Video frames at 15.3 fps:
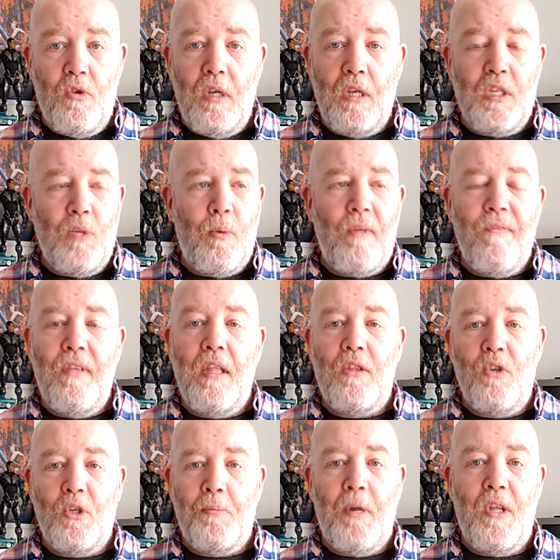It's the one thing
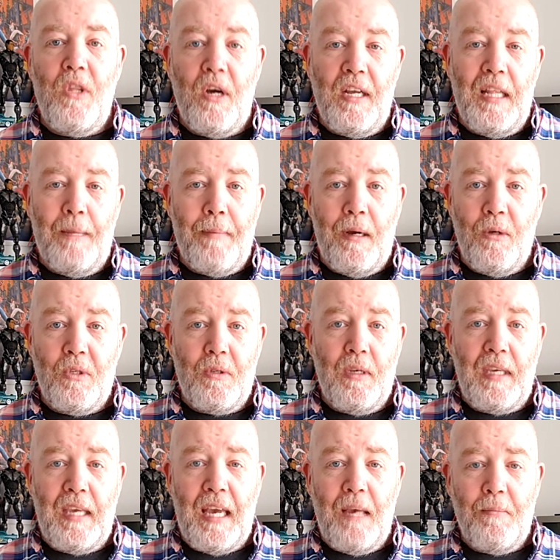that does my nutting the most
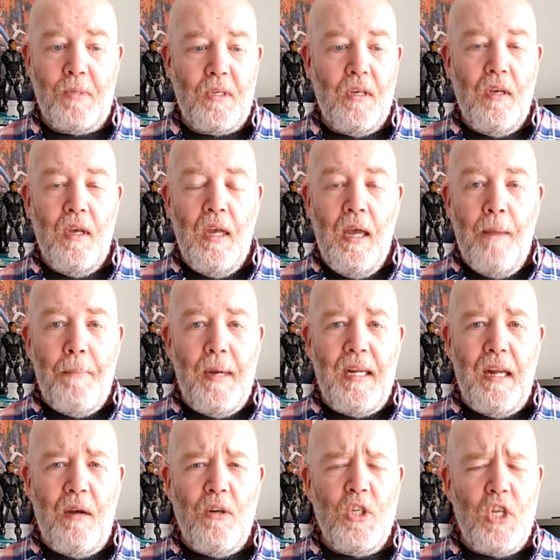in games. But
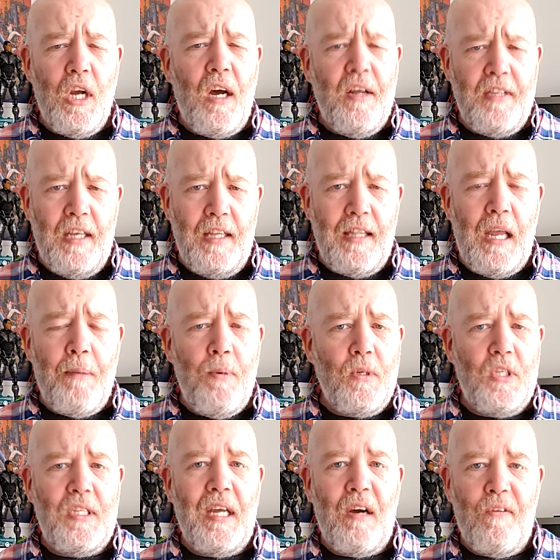you know, Uncharted, they
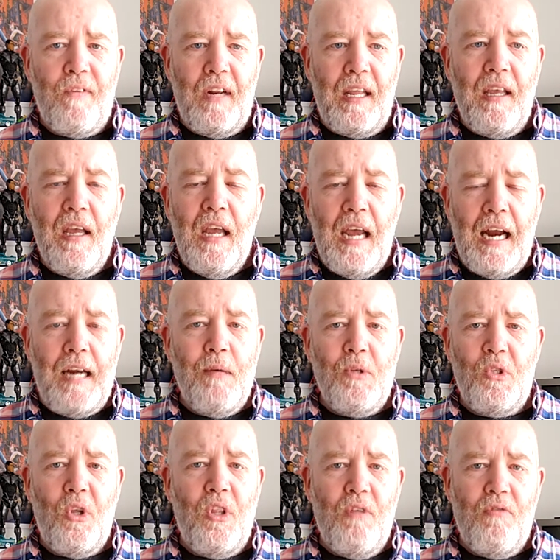put stealth in it, and it
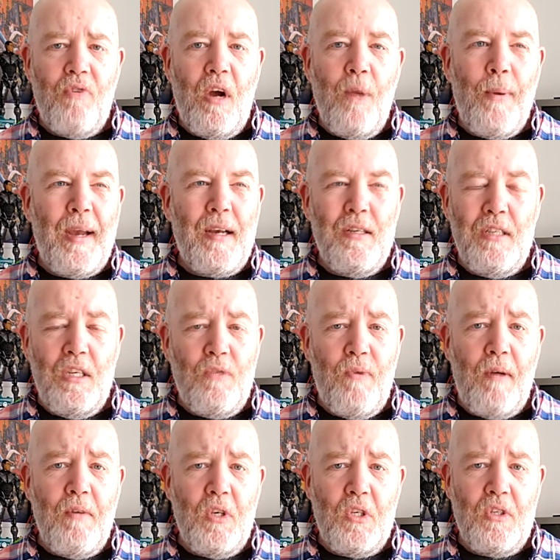was done the right way, because it's
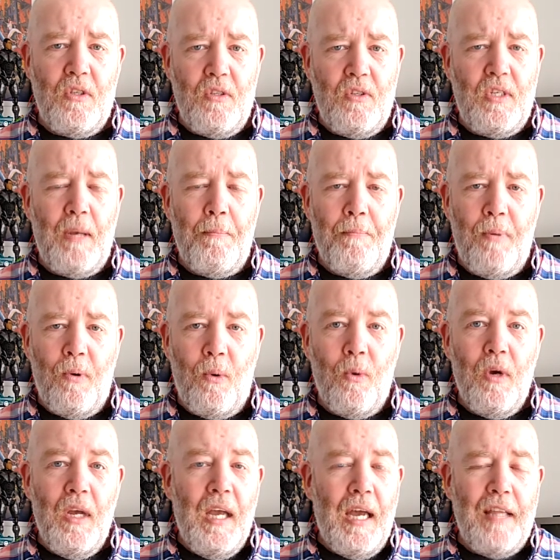very
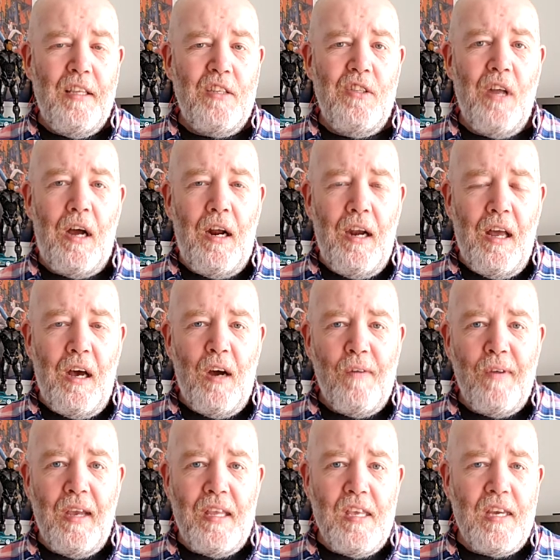simple, and there's not a lot
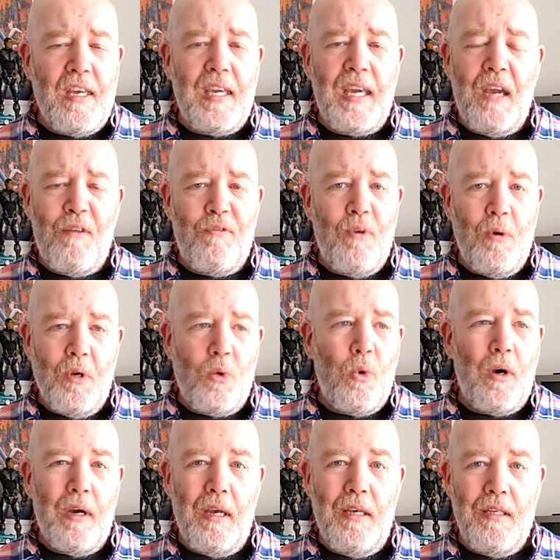of it, and you can get through it
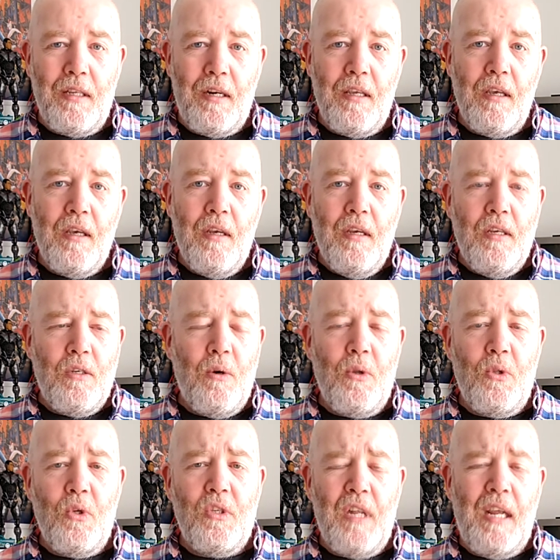quite easily, so
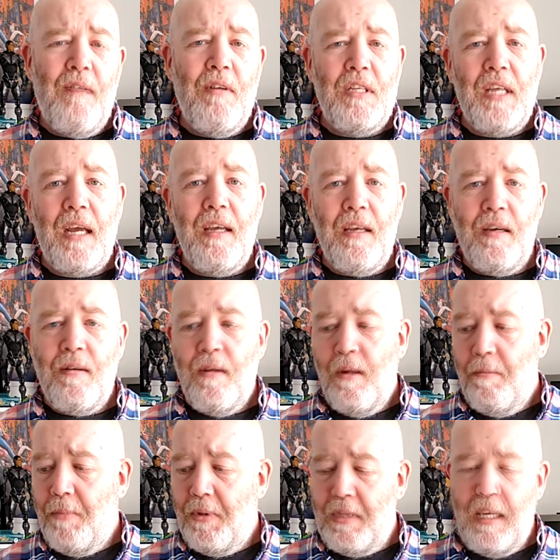it doesn't irritate you.
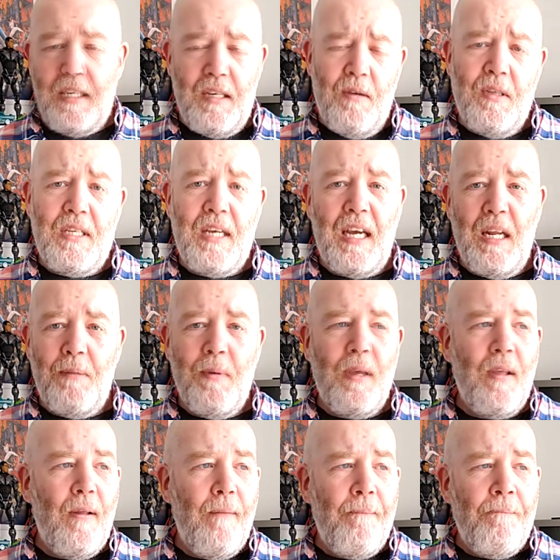But this irritated me.